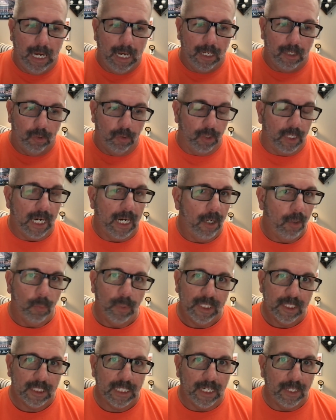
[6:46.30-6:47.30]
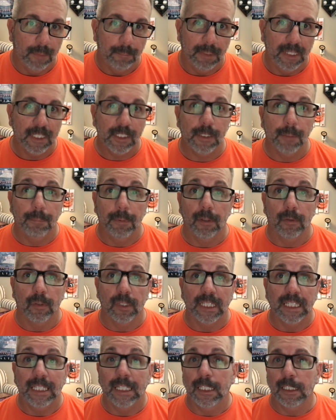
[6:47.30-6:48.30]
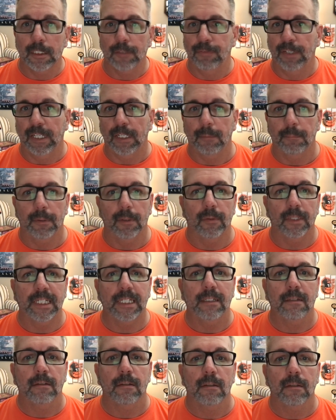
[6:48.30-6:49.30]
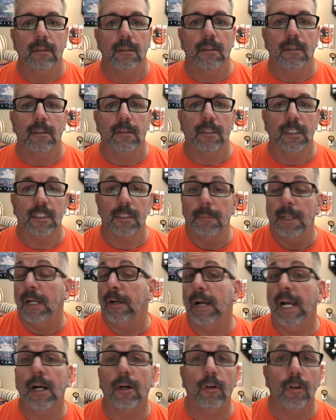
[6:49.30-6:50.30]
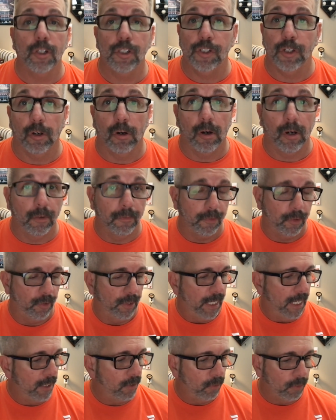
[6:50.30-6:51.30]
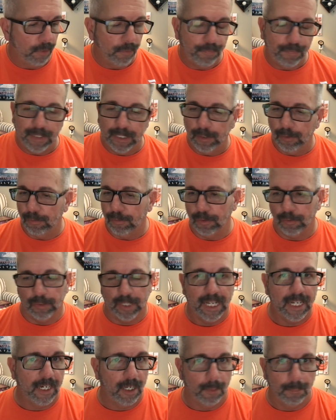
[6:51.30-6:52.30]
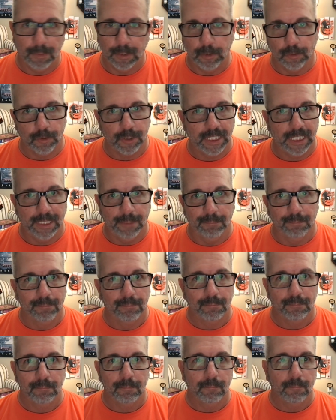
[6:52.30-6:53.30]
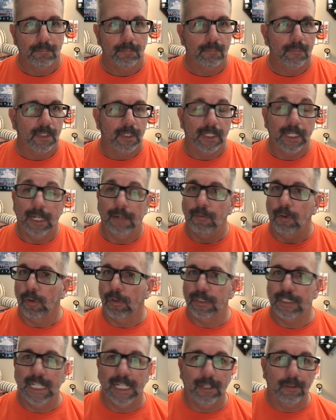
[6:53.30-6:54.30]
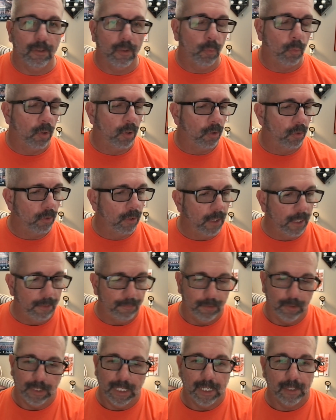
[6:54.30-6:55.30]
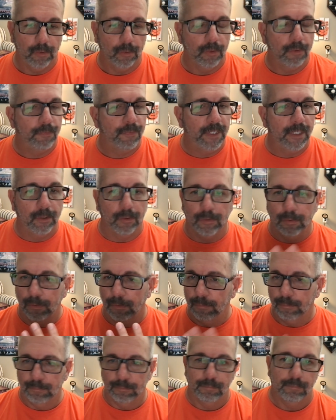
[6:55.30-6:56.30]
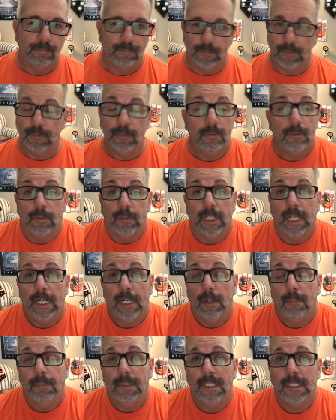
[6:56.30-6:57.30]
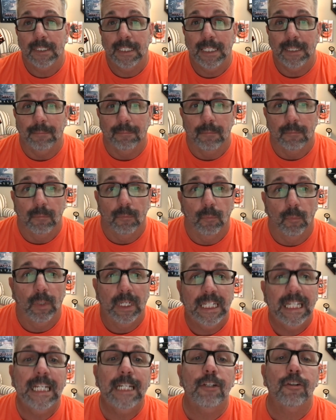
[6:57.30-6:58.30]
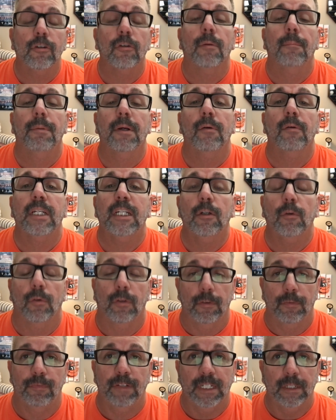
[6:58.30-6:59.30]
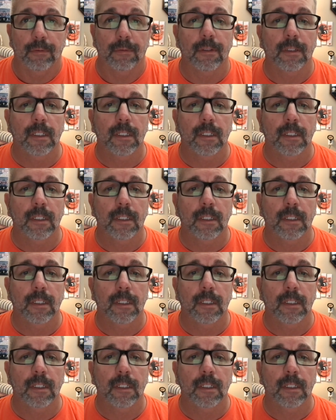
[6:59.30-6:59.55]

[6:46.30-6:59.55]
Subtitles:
Look, I always say the best ability is availability. Doesn't matter how good you are. If you're not on the field, you're not helping your team. You can have all the talent in the world. If you're not on the field, you're not helping the team. We need your ability on the field.